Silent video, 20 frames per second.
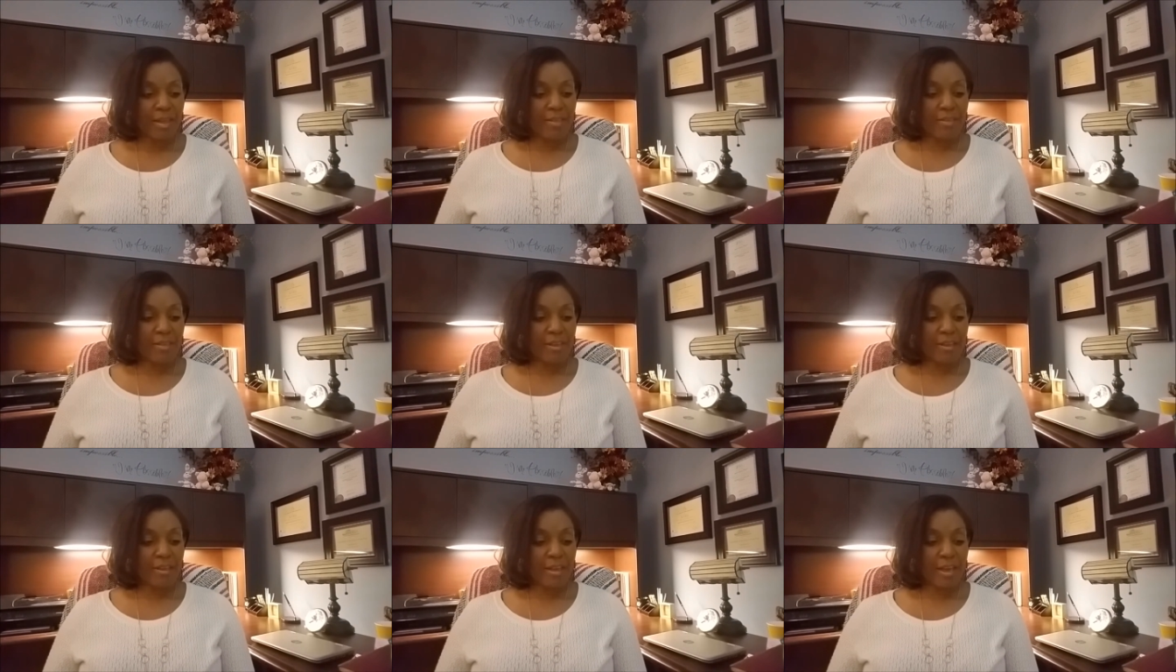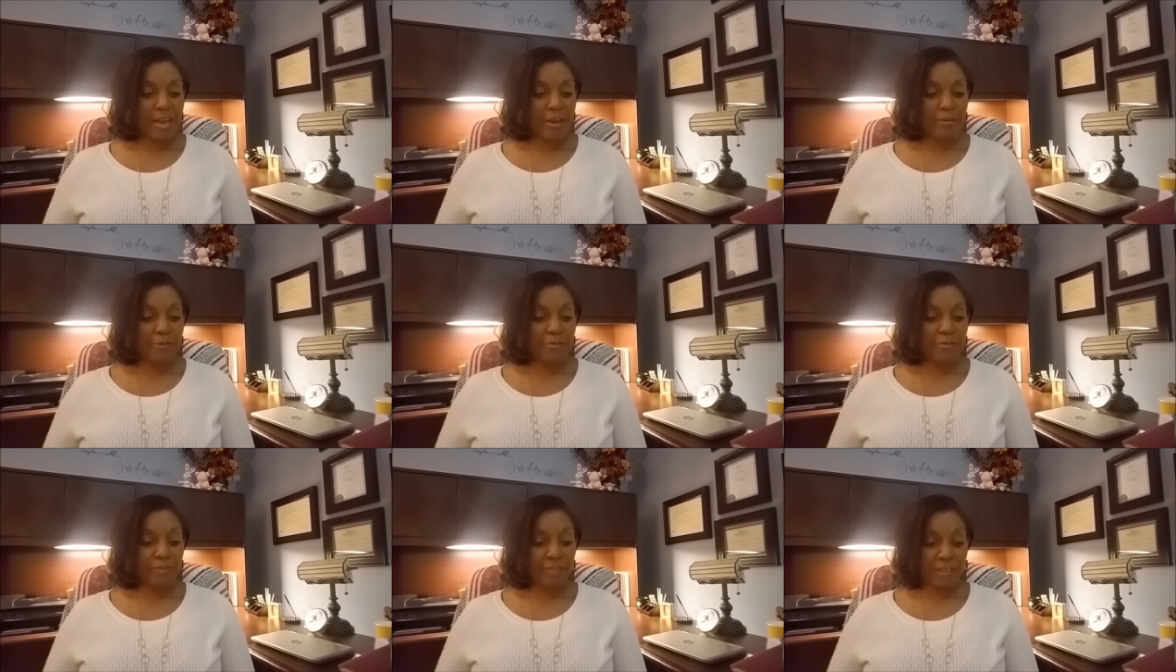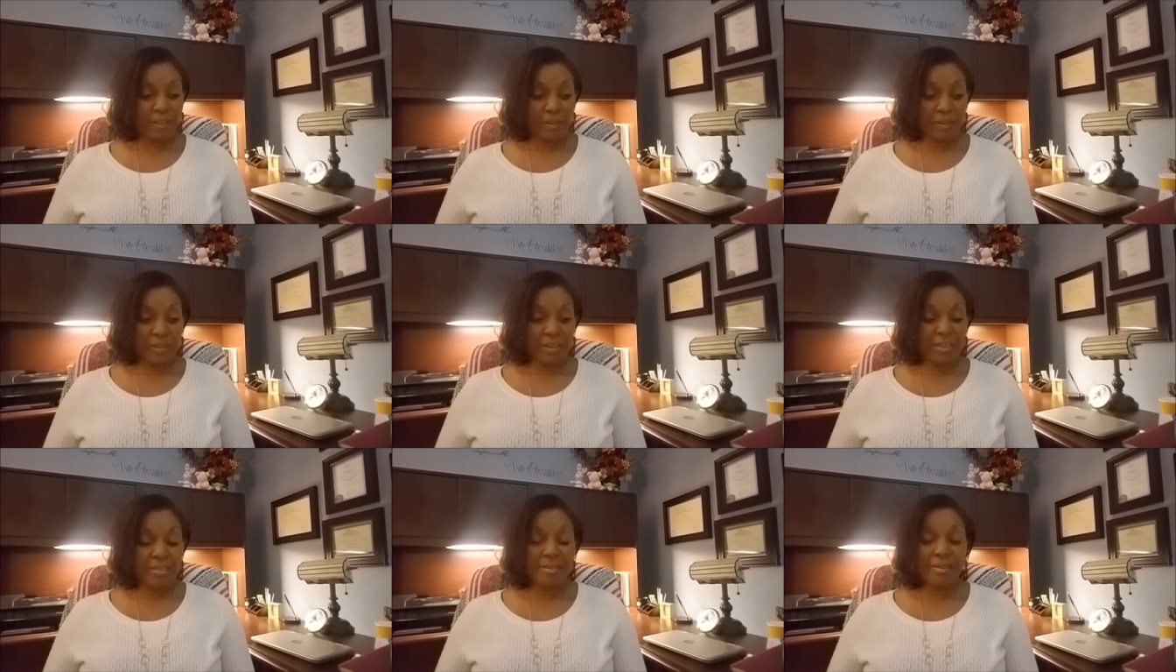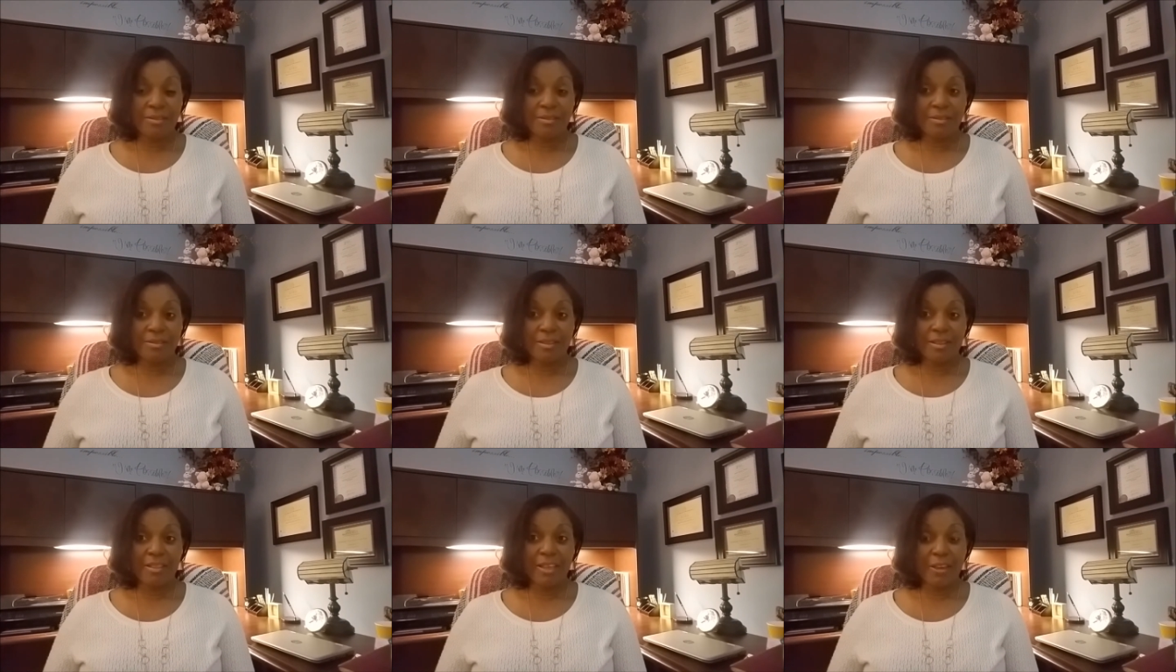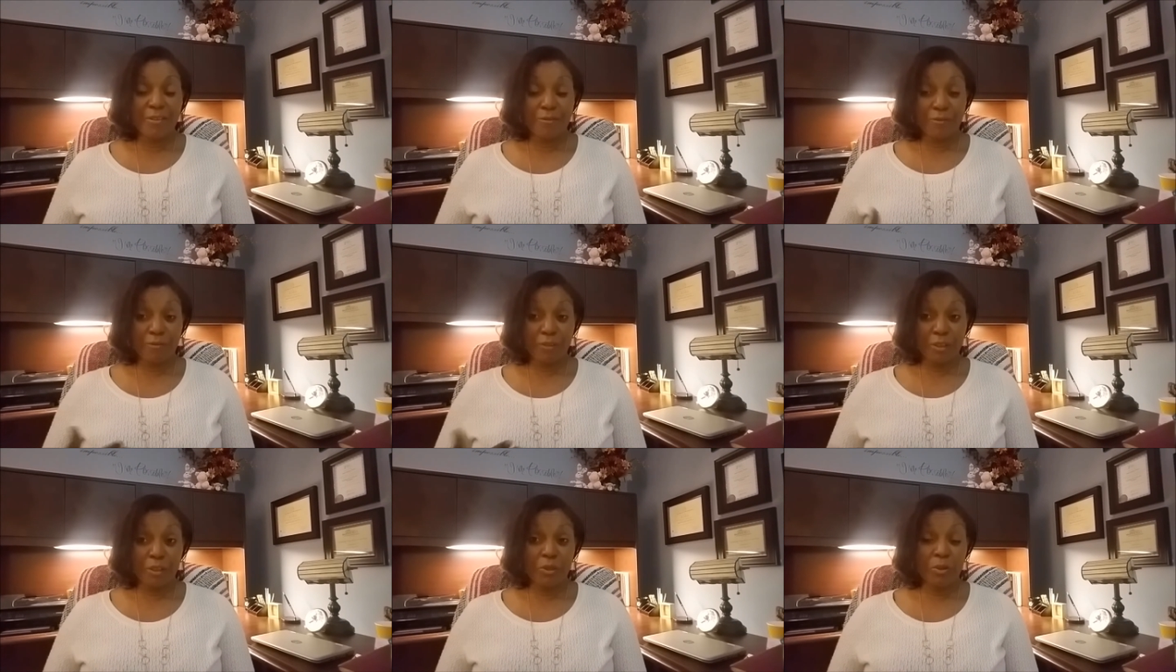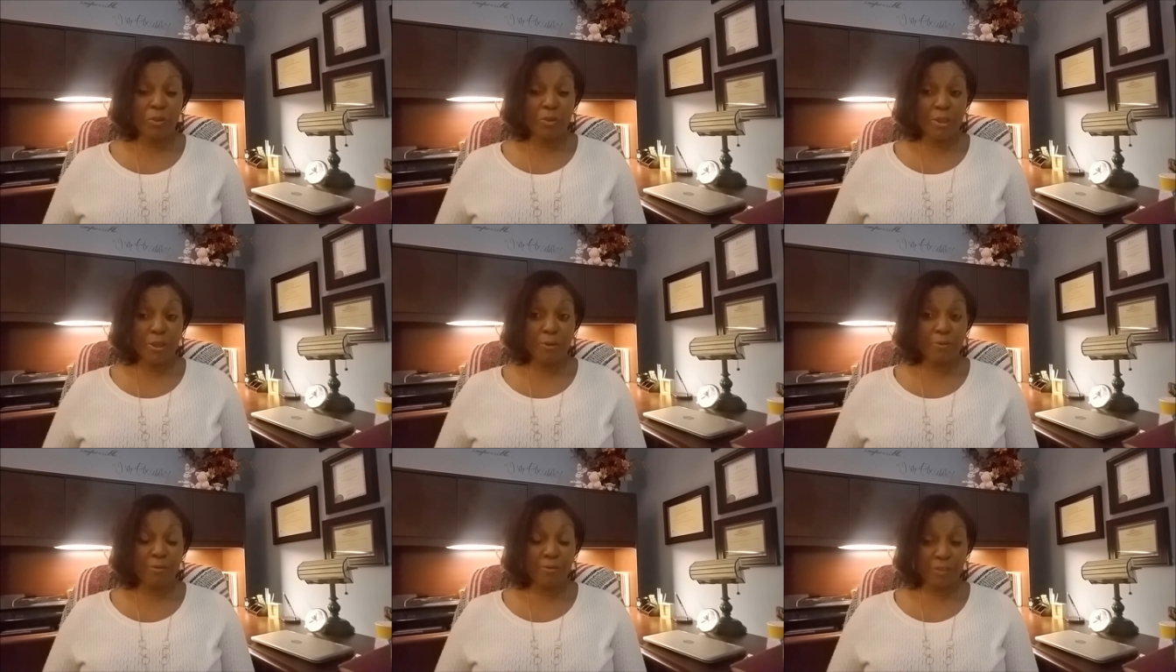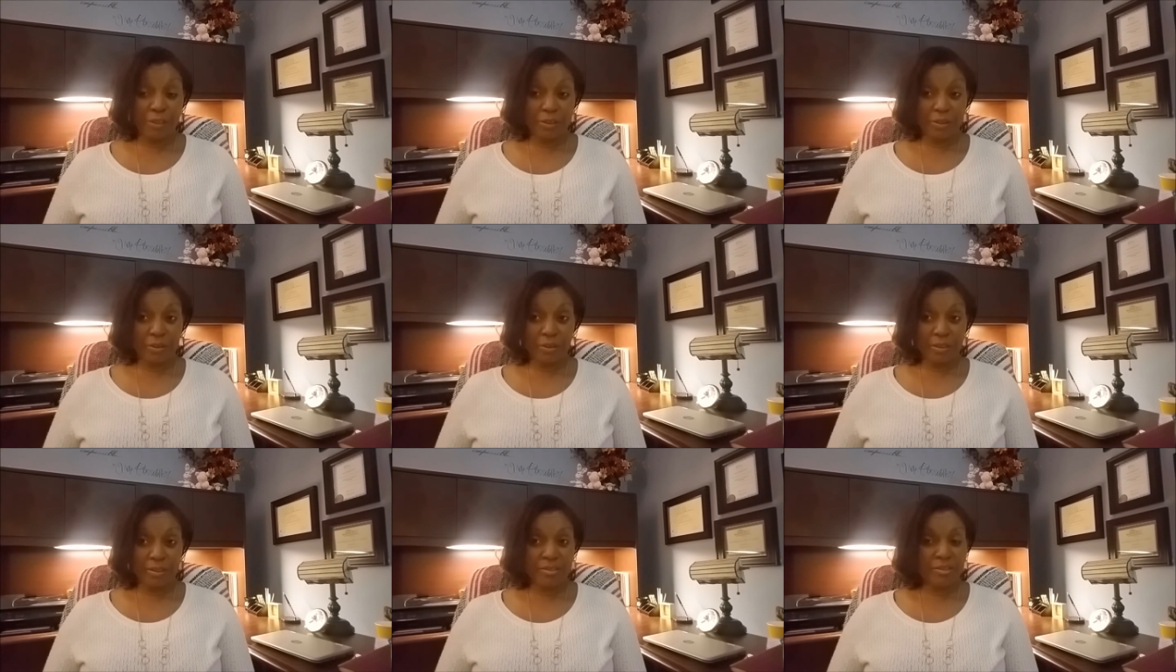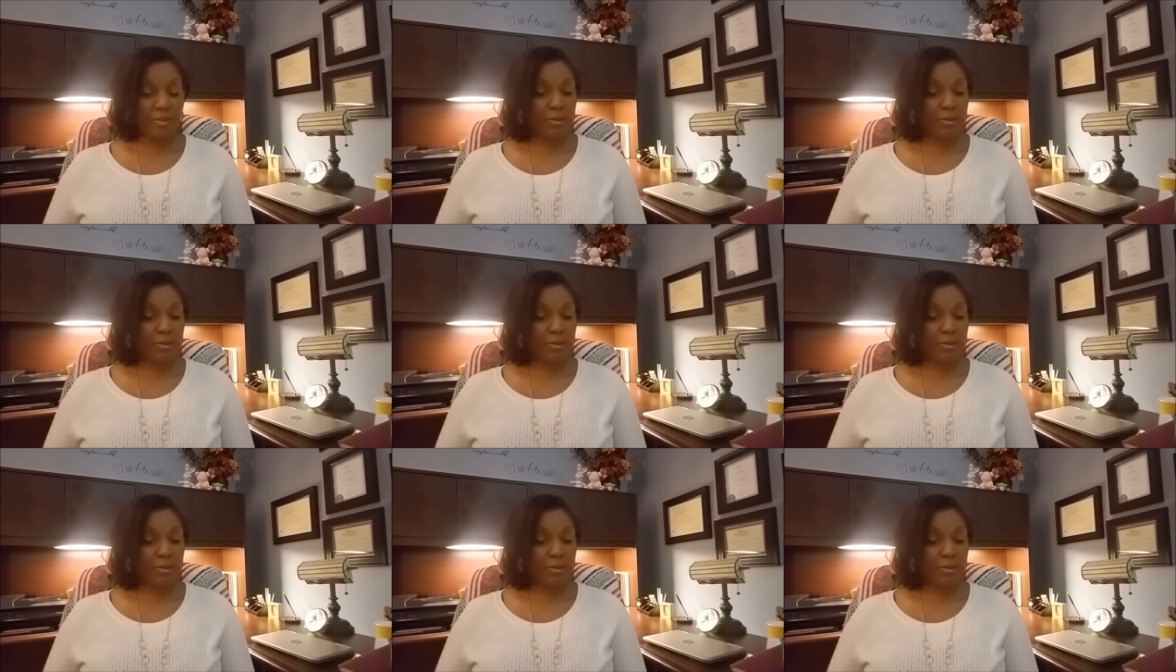They have feelings. They feel their feelings.